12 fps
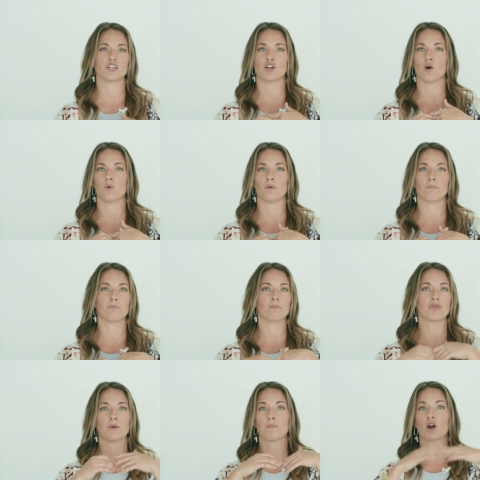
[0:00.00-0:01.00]
you know,
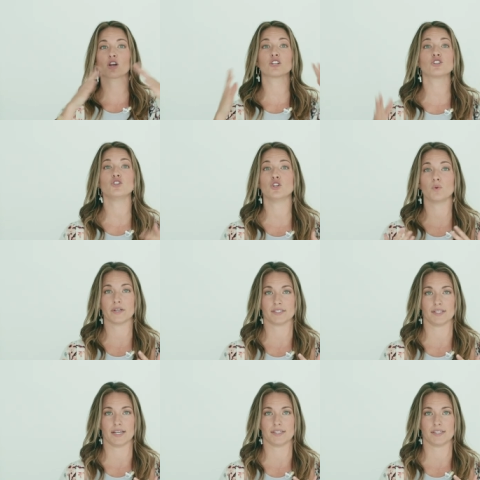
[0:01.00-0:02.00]
the market's
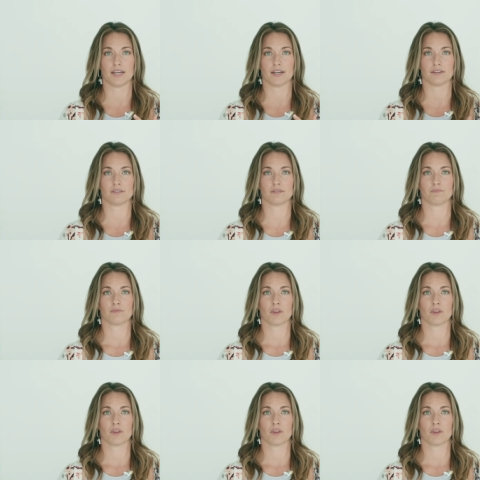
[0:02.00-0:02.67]
newest listings.